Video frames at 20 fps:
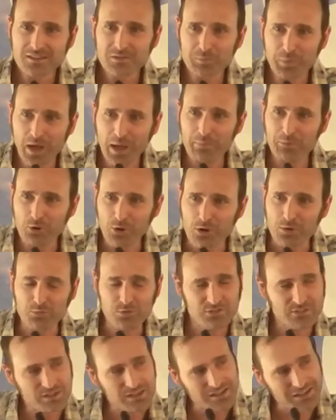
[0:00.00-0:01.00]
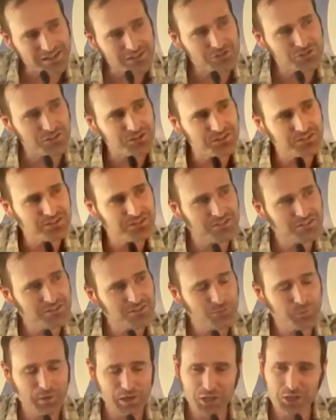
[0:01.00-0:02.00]
This popcorn was
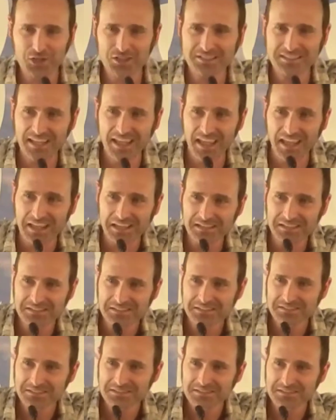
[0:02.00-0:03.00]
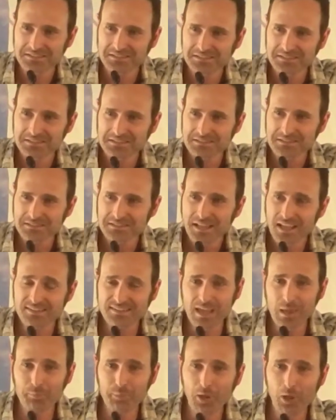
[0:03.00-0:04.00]
delicious. It's been a good day.
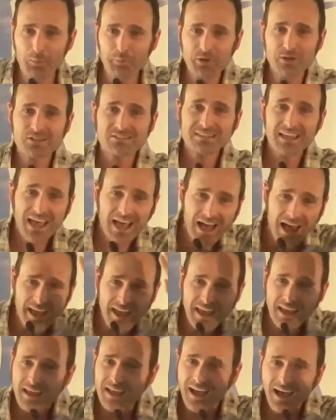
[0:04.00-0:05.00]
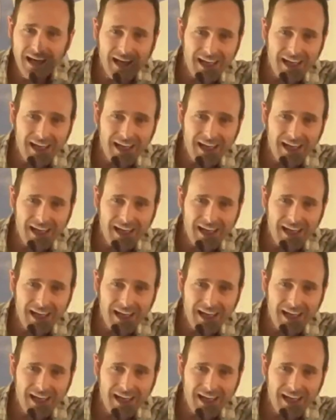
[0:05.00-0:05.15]
Is that Paul Pierce? Hi.